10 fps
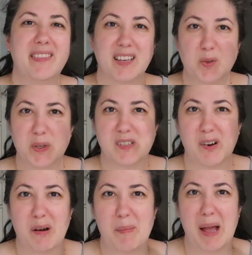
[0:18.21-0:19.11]
This was
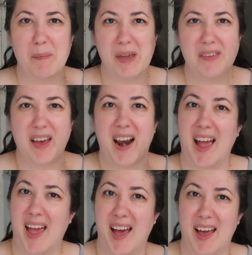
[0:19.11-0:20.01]
to remind me that
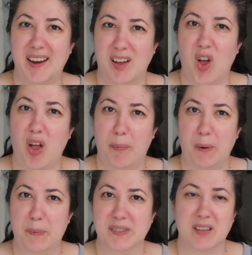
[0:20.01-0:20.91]
I had
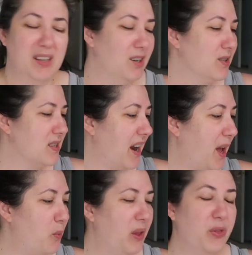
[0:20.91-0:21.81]
all-purpose cleaners that
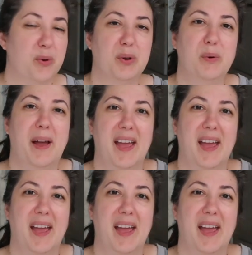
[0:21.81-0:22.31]
I went through,